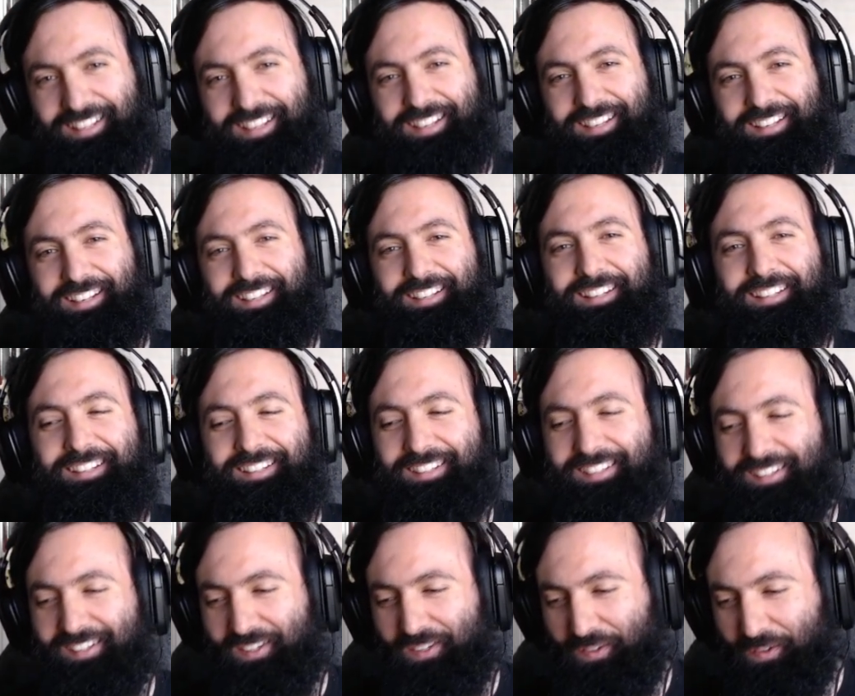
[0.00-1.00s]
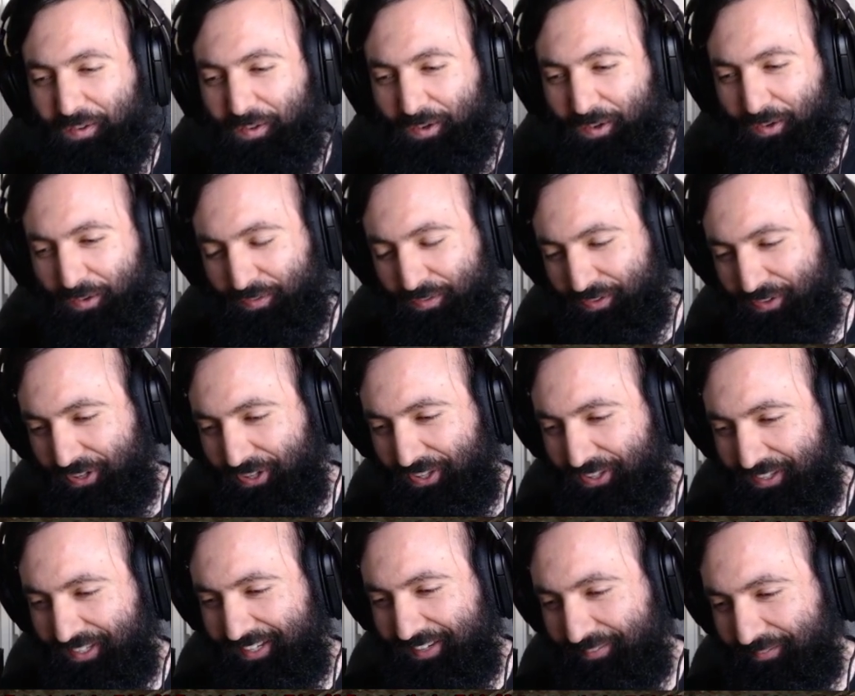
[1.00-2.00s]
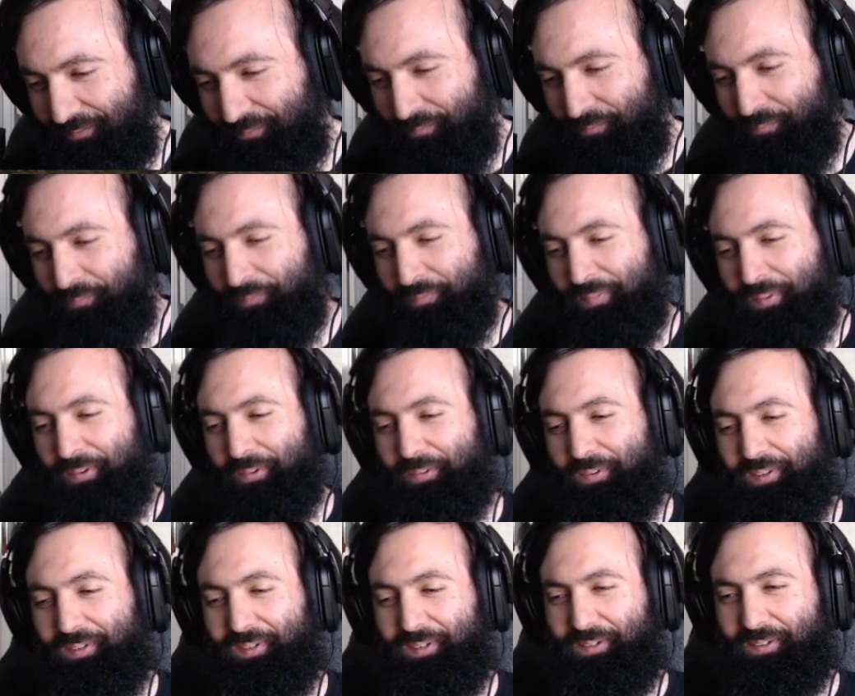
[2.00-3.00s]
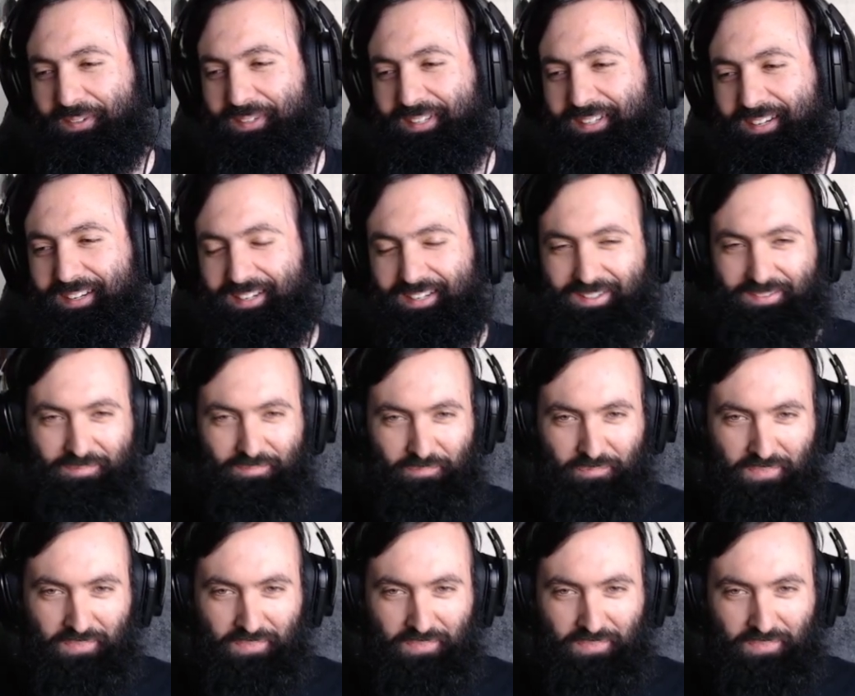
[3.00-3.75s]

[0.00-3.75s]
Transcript: and hopefully we don't die.